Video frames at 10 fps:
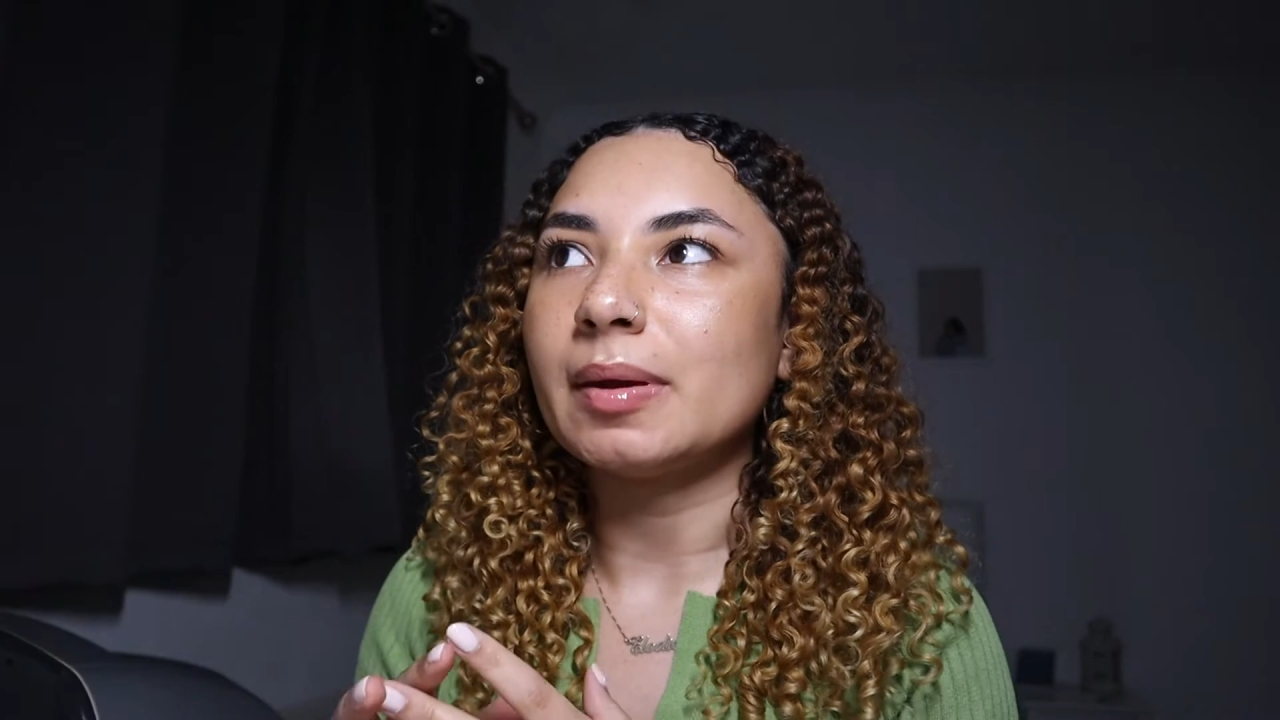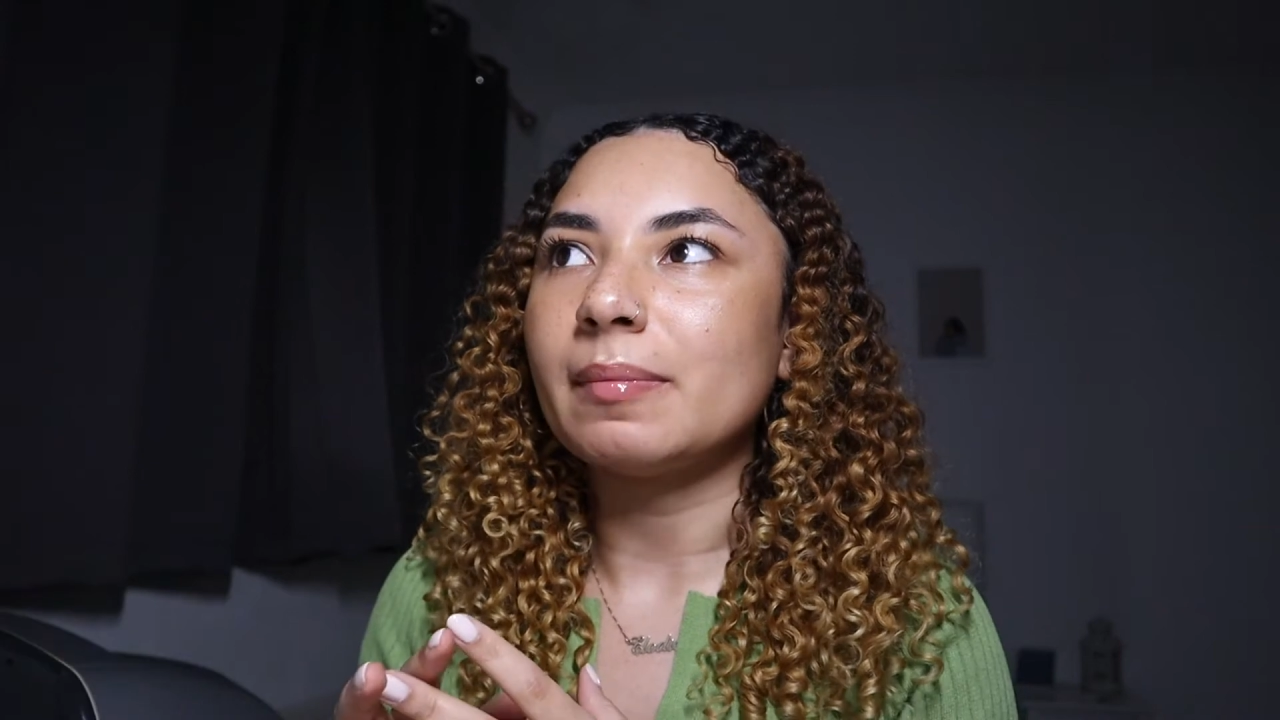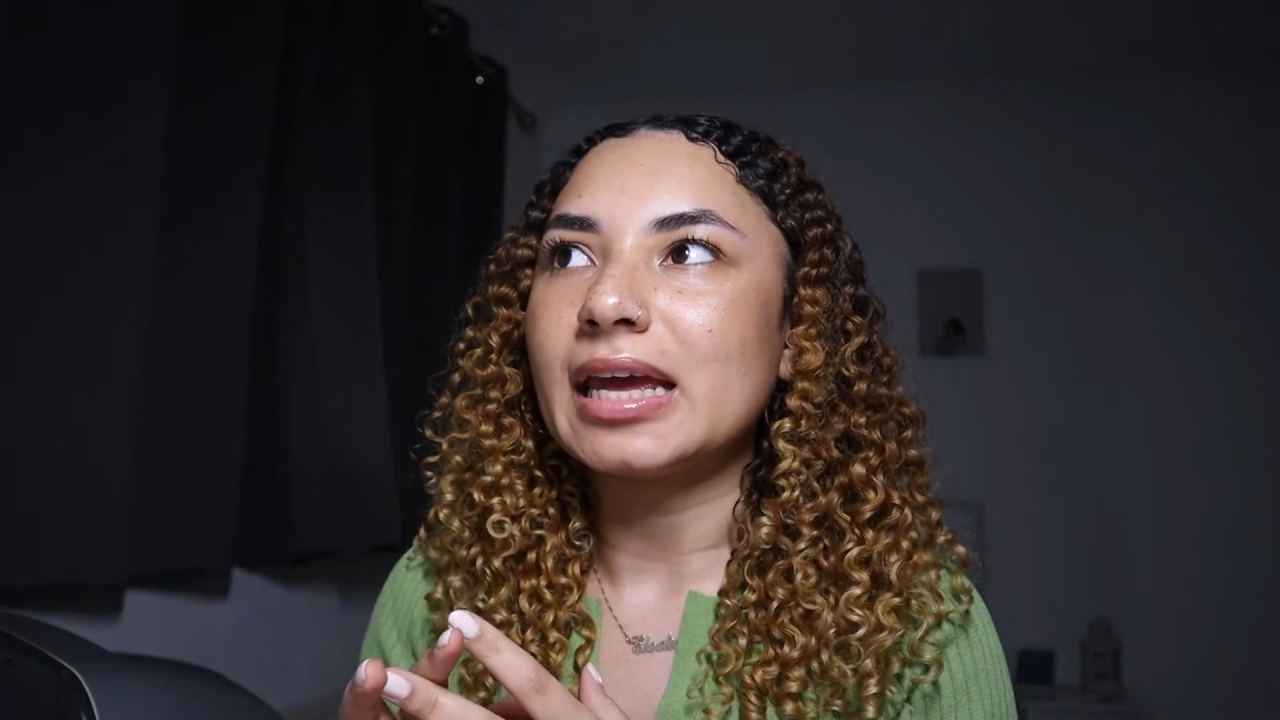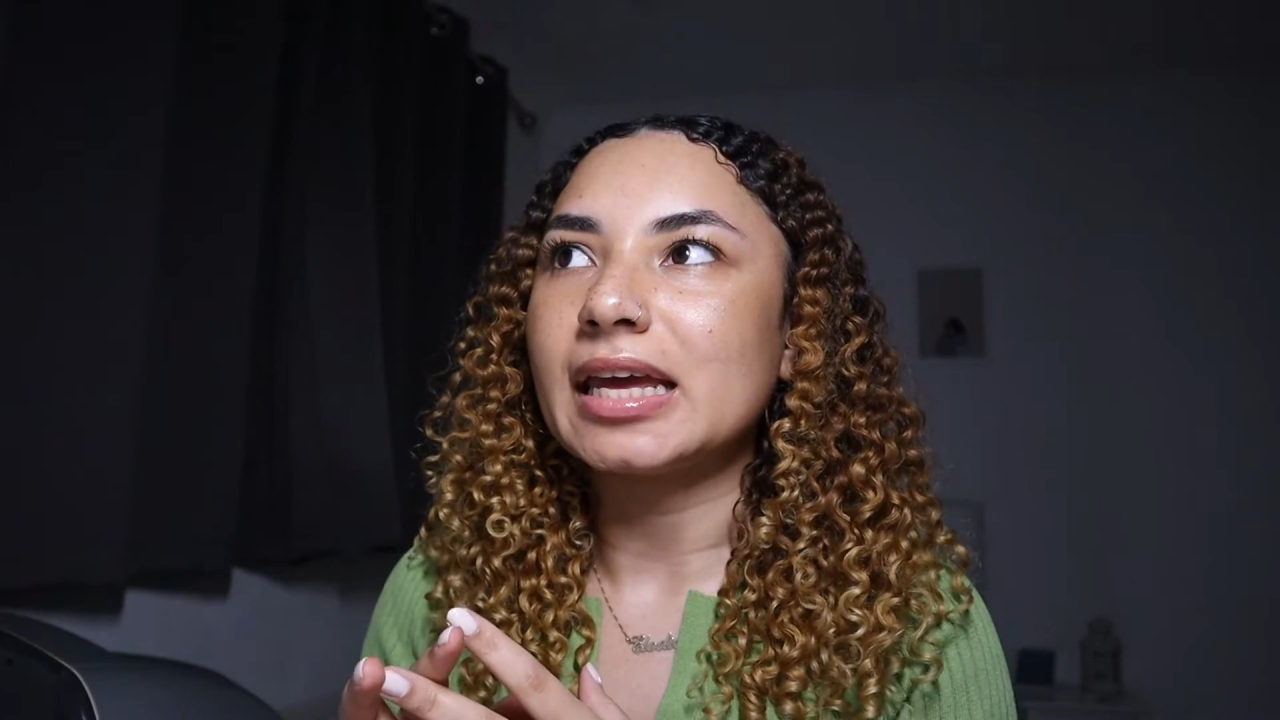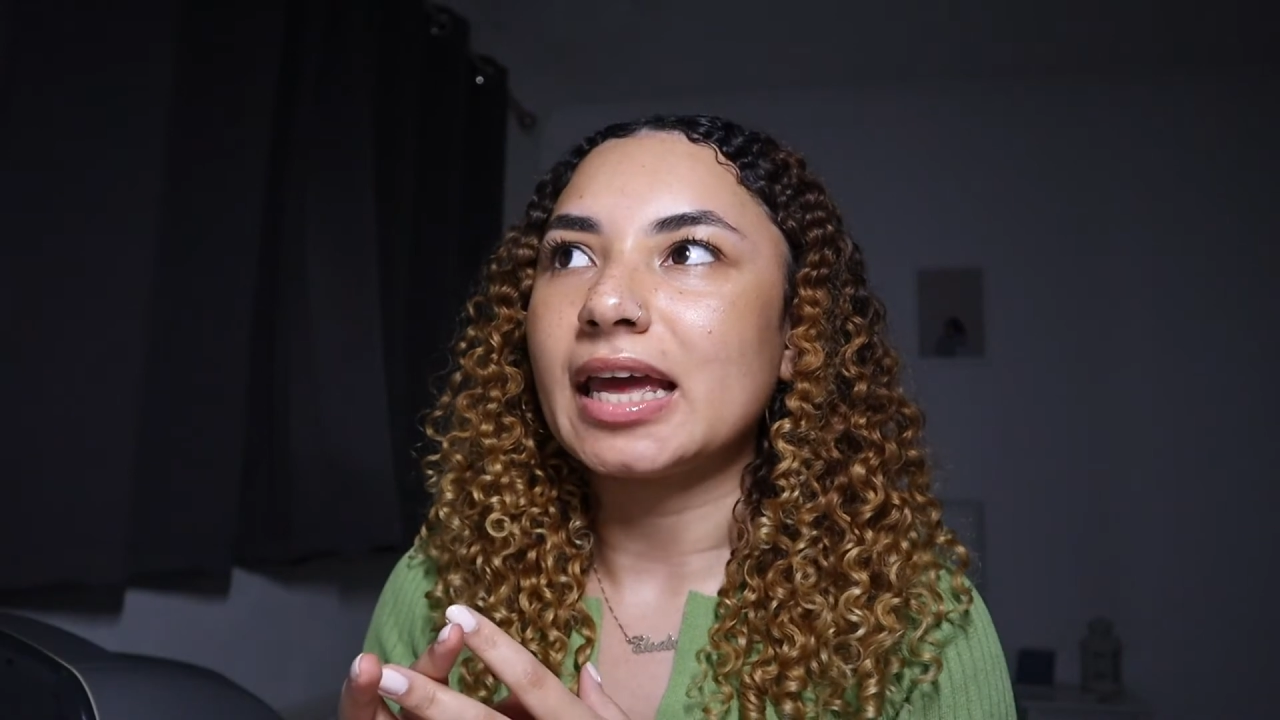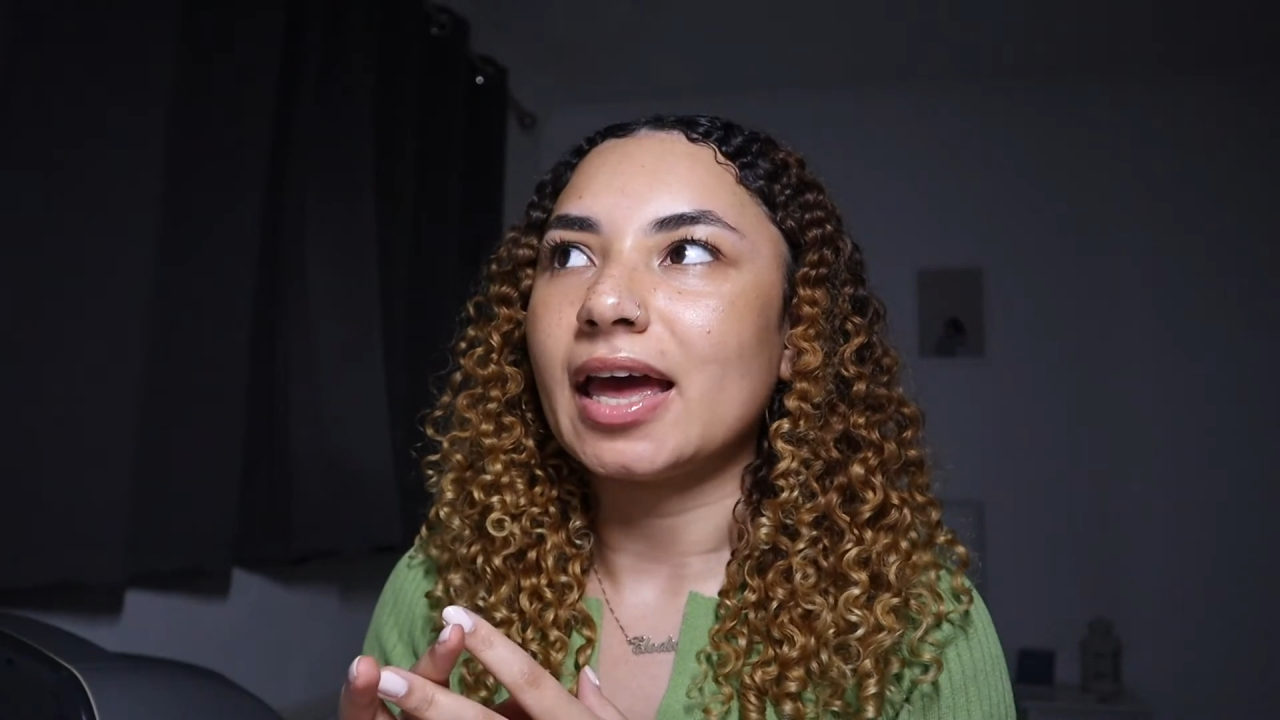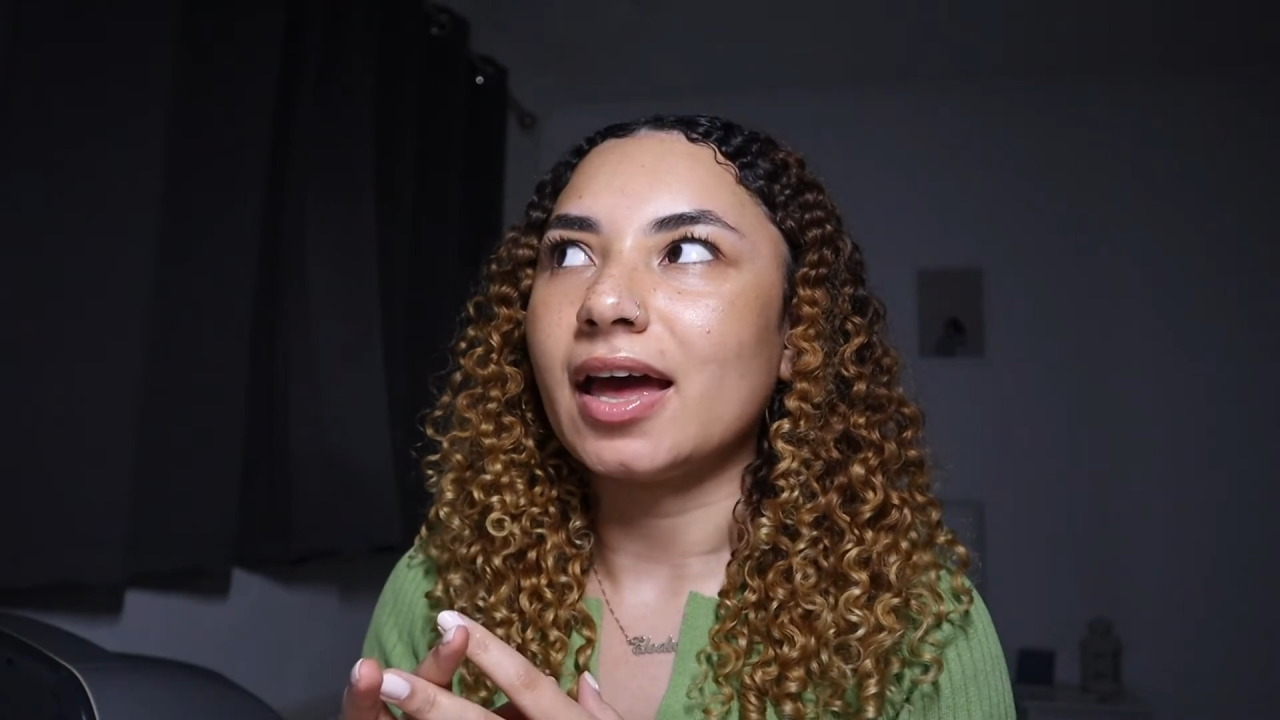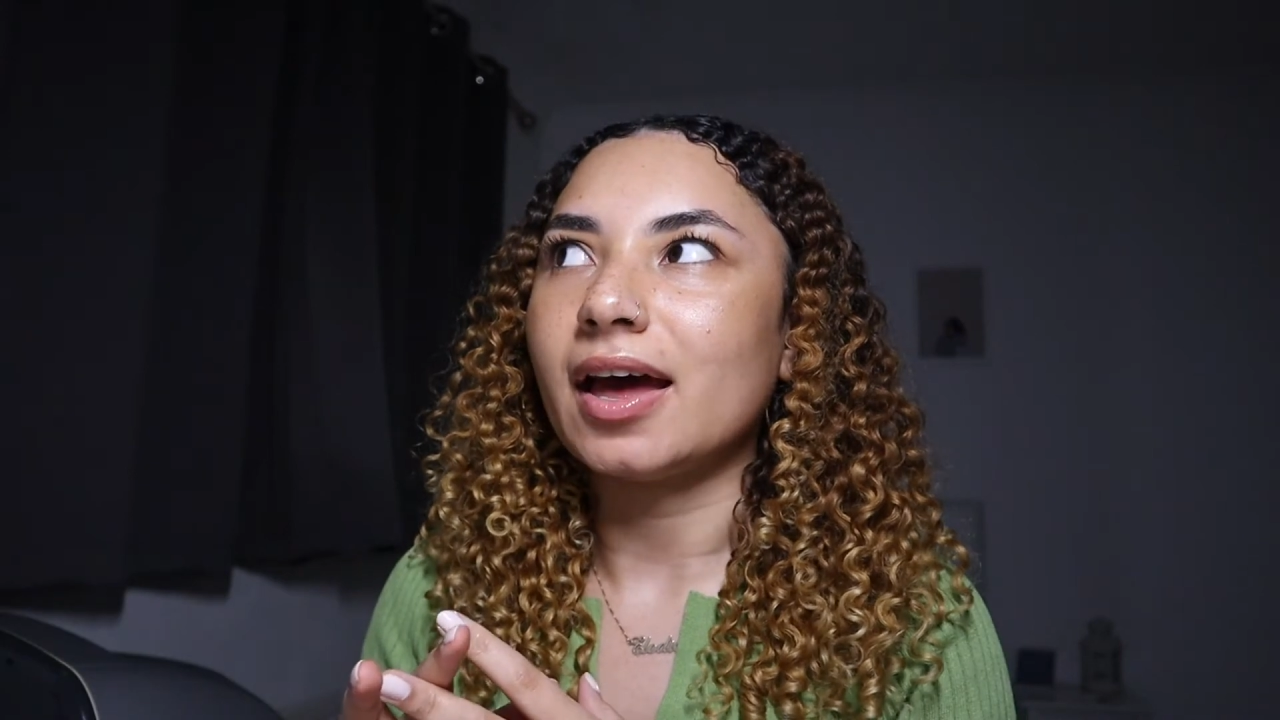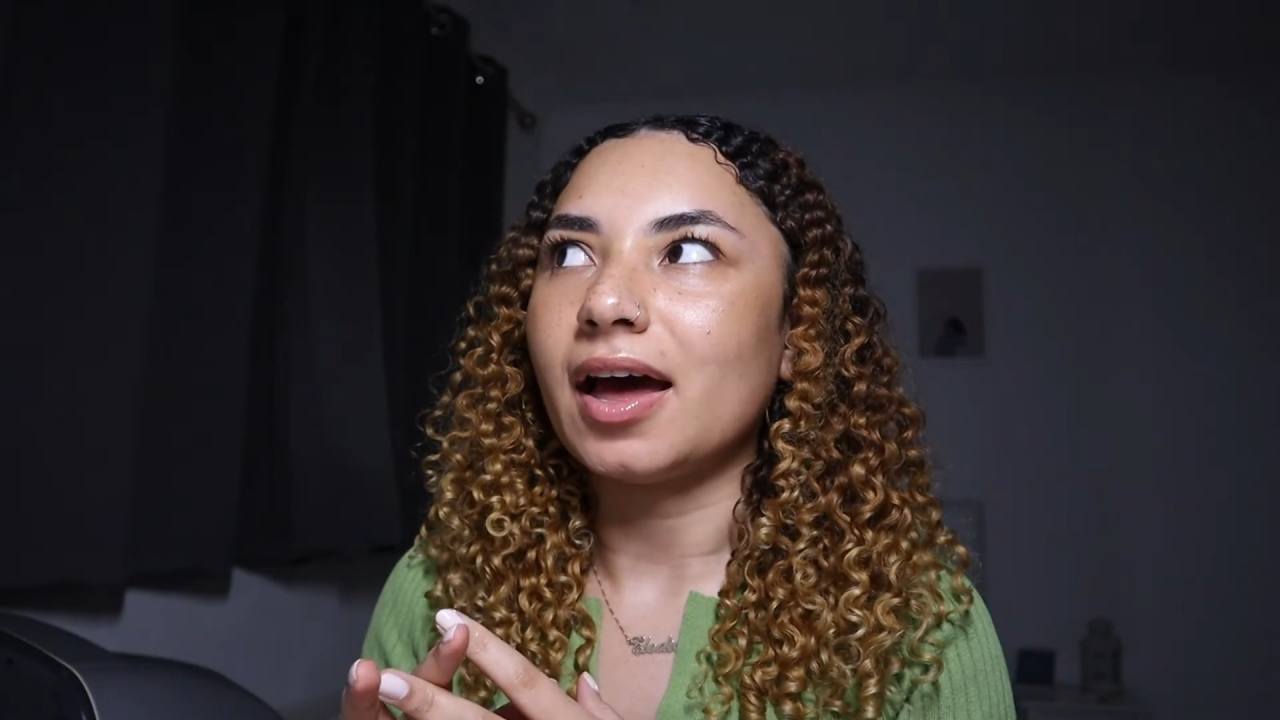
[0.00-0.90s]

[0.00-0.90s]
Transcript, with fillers: make it